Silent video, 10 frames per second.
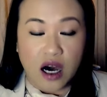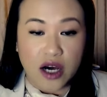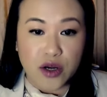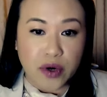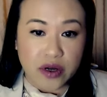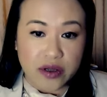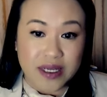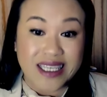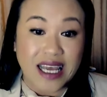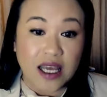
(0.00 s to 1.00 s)
auto
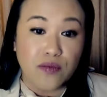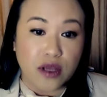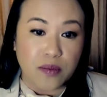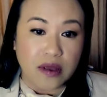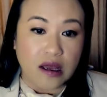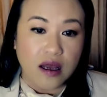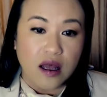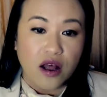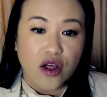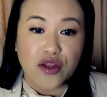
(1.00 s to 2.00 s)
burglaries and bipping,
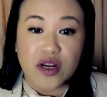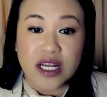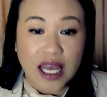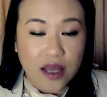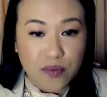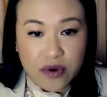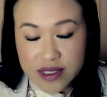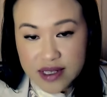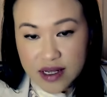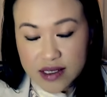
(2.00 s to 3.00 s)

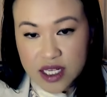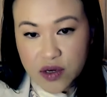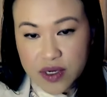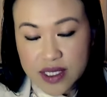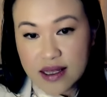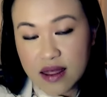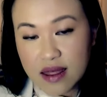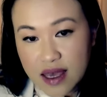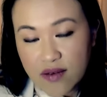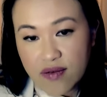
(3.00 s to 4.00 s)
38% decrease in
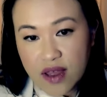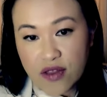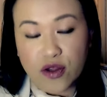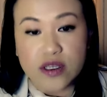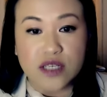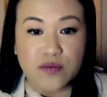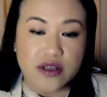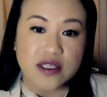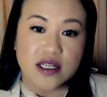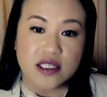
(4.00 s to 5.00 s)
theft, and
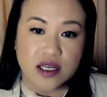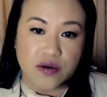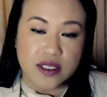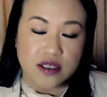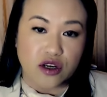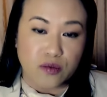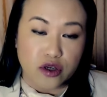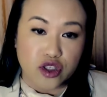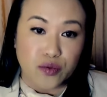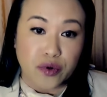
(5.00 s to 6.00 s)
13% decrease in
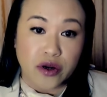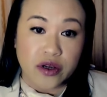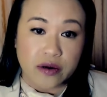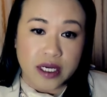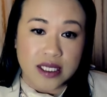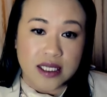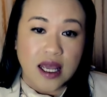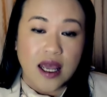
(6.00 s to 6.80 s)
commercial burglaries.